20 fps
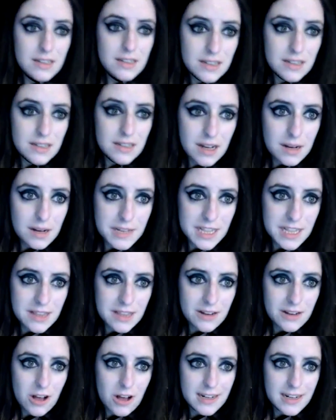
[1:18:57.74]
I mean, they're
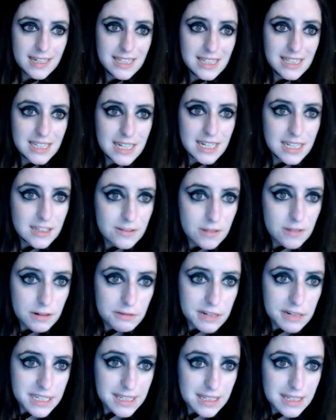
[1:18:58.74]
called instincts for a
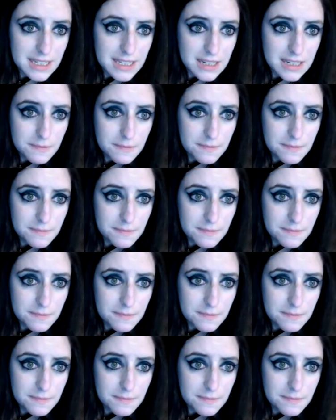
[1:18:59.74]
reason.